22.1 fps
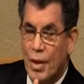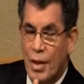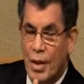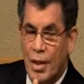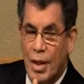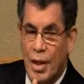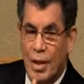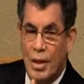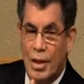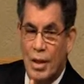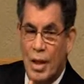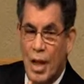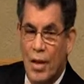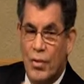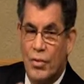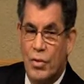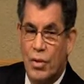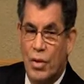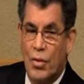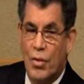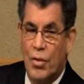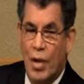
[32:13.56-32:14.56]
And then
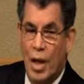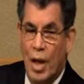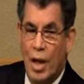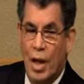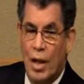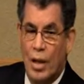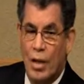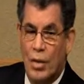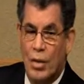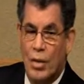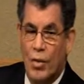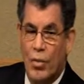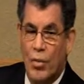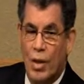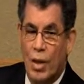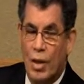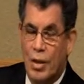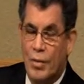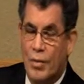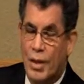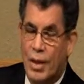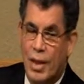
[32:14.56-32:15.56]
after a while, you
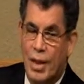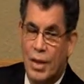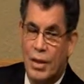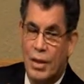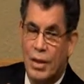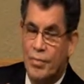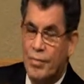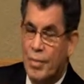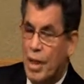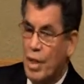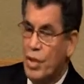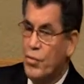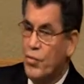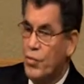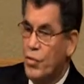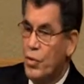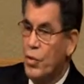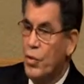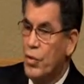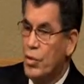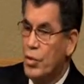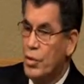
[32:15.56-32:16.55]
want to get the best
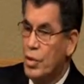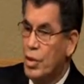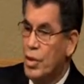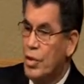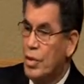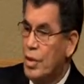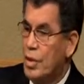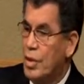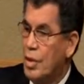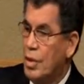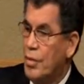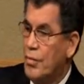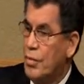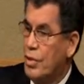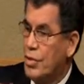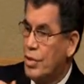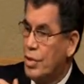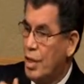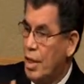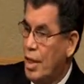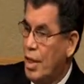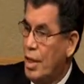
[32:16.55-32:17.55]
food so you can give your
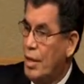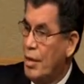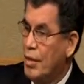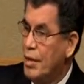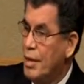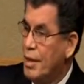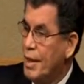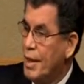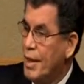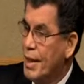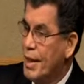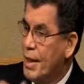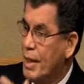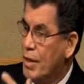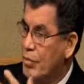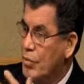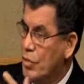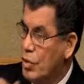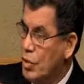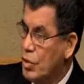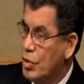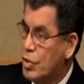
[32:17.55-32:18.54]
child and get
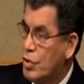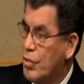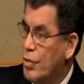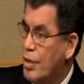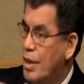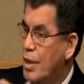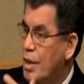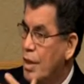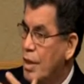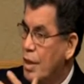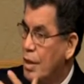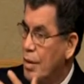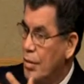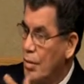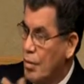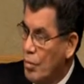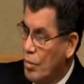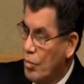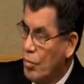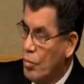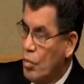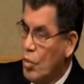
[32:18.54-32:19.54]
them used to eating
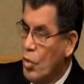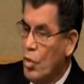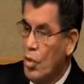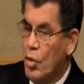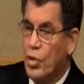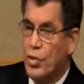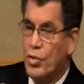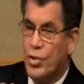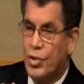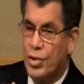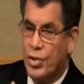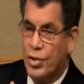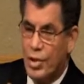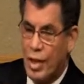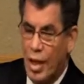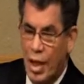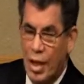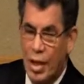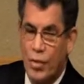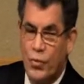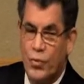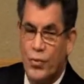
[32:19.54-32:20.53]
more
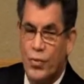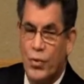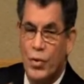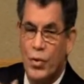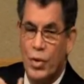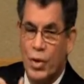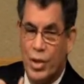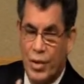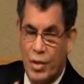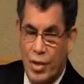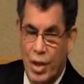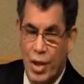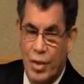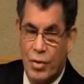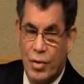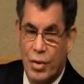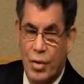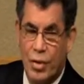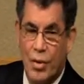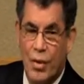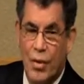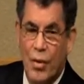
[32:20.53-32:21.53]
solid food, et
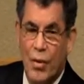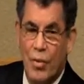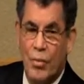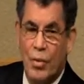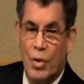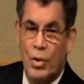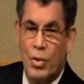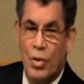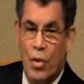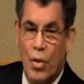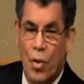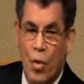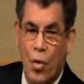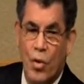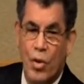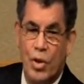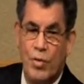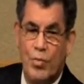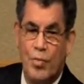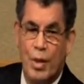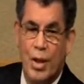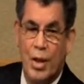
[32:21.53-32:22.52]
cetera. But you're
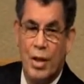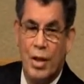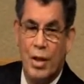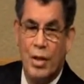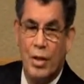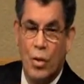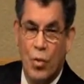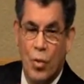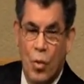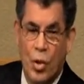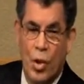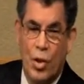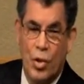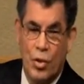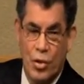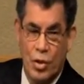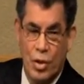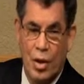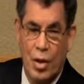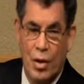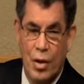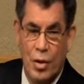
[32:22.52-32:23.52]
always picking the
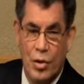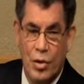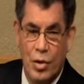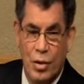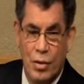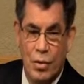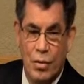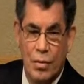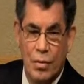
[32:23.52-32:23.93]
worst, aren't you?